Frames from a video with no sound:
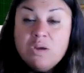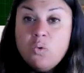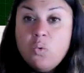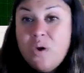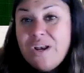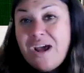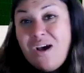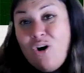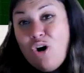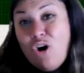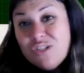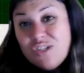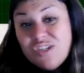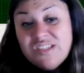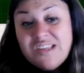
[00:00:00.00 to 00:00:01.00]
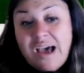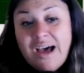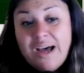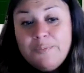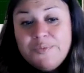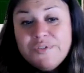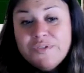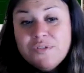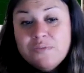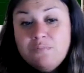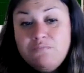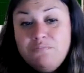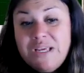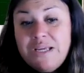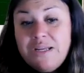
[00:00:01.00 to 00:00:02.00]
When a heart stops
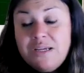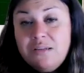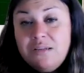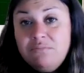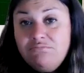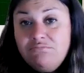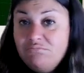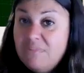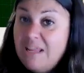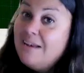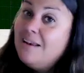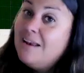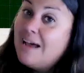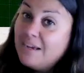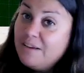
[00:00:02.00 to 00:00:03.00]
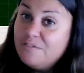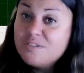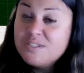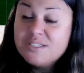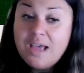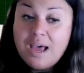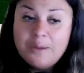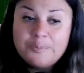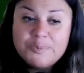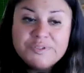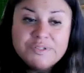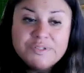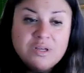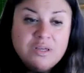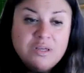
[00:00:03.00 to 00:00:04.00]
beating, then life
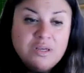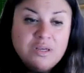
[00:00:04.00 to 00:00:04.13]
stops.